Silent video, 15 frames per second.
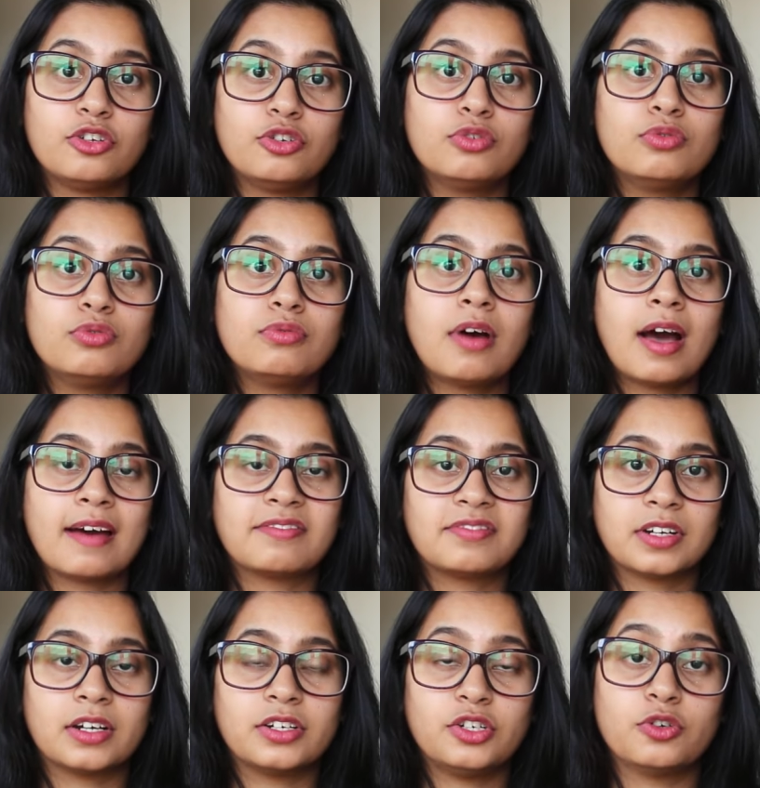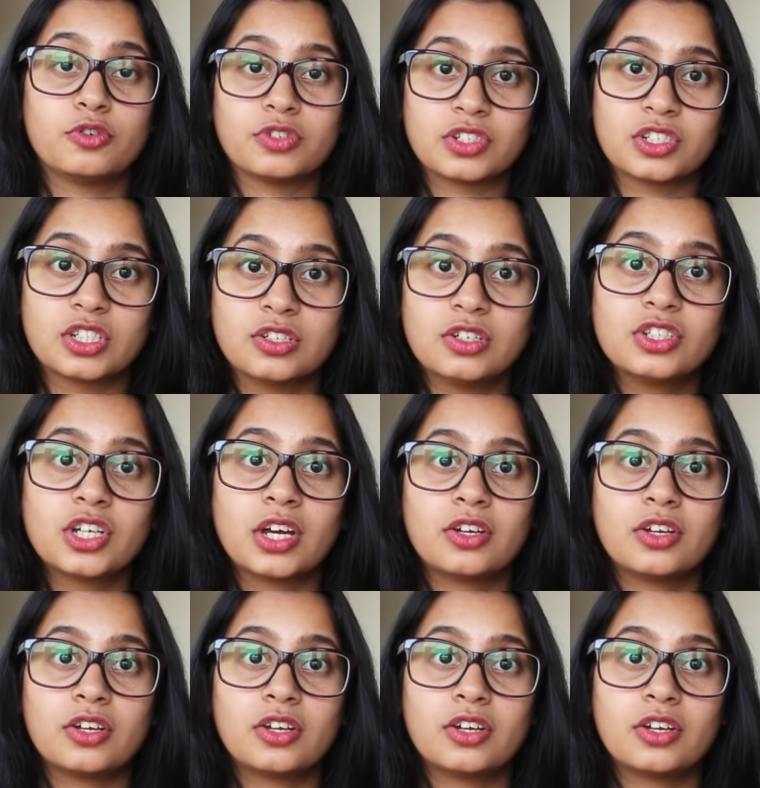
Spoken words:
you have done your research